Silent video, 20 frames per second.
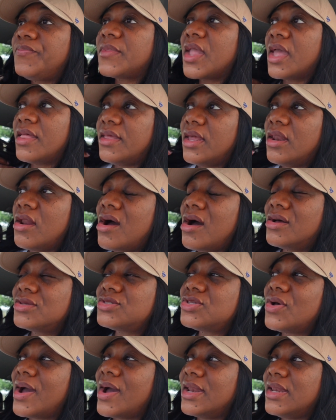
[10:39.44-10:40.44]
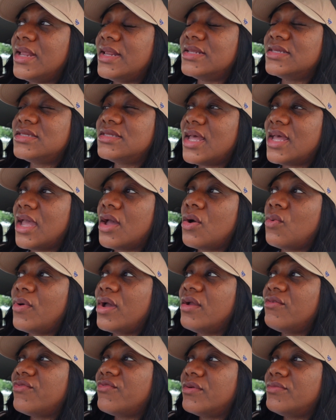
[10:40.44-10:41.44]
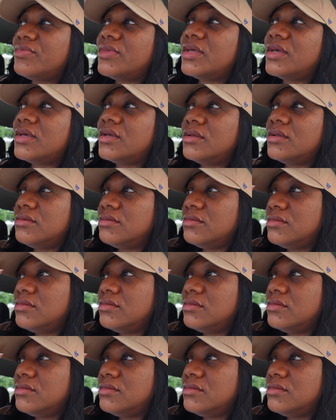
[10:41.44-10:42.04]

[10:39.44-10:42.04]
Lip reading: And then also I need to stay away from the